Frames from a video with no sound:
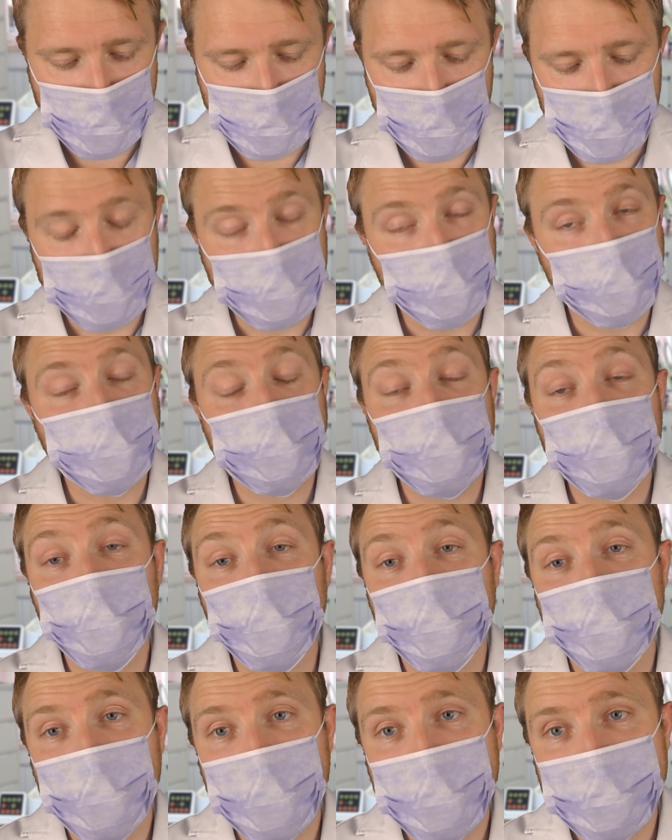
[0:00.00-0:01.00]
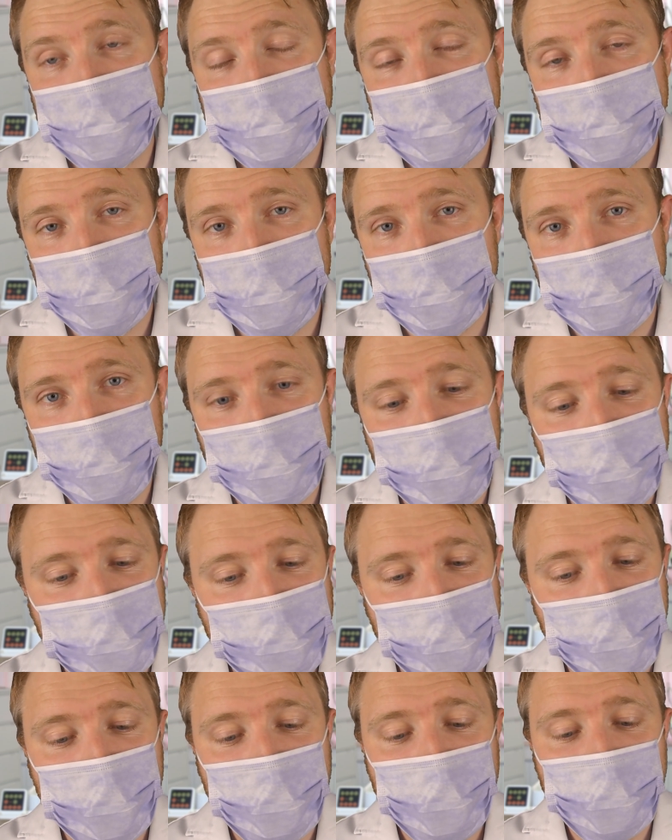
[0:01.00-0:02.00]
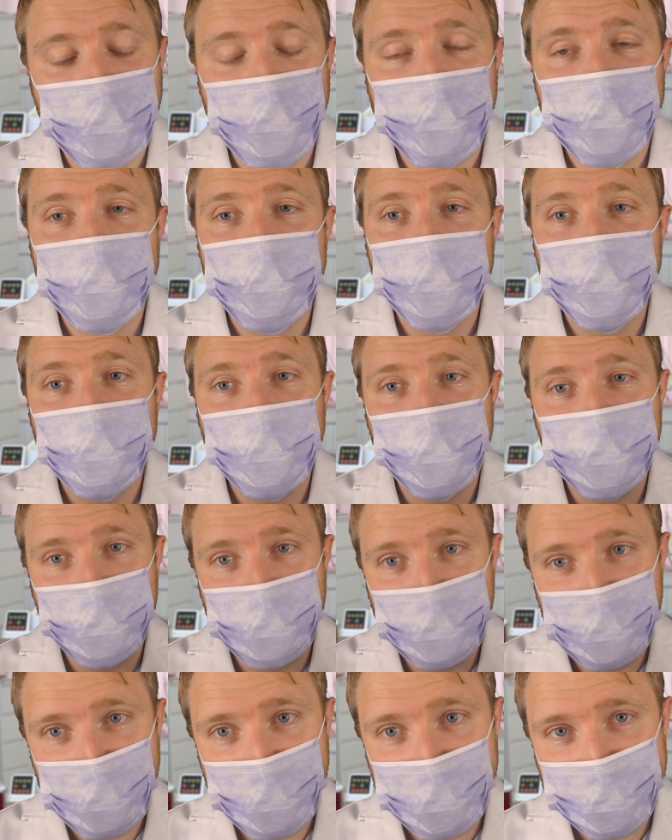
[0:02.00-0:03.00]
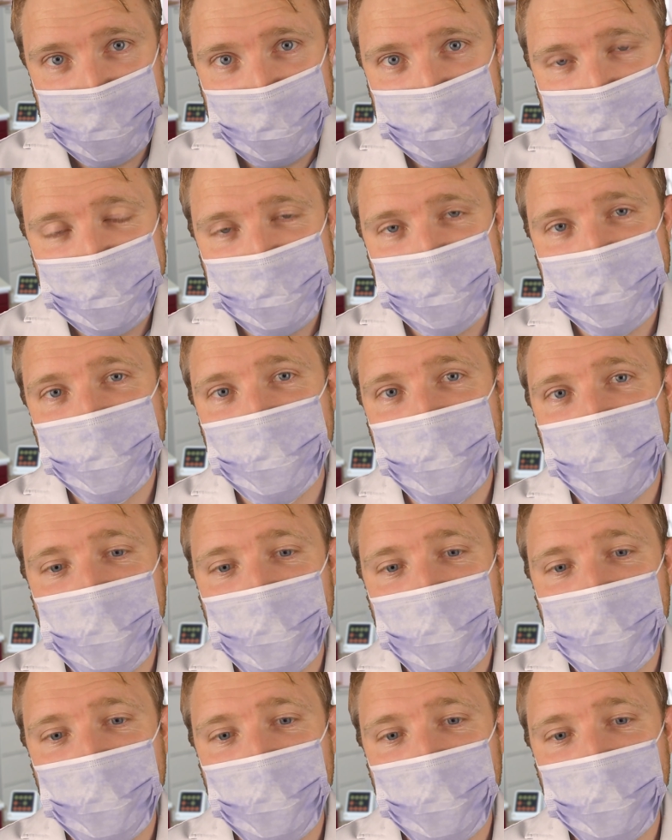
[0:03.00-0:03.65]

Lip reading: Again, there'll be no pain, so relax.